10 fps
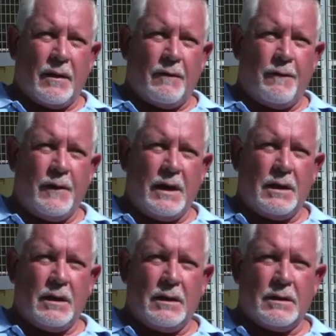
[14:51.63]
feed
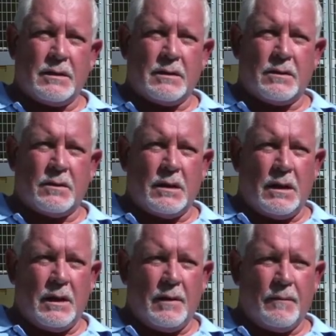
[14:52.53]
is
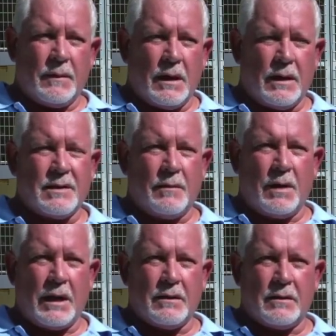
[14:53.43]

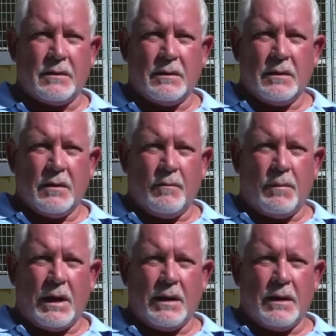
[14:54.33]
assimilated
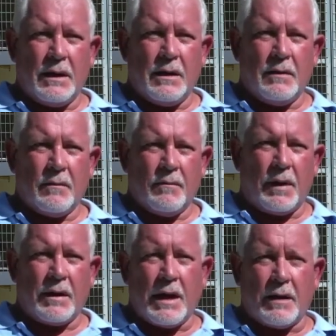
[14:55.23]
by
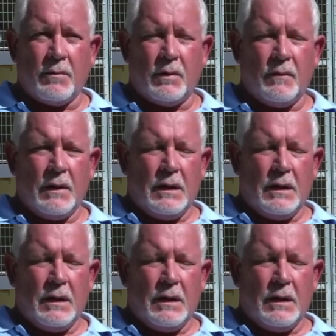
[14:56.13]
the animal.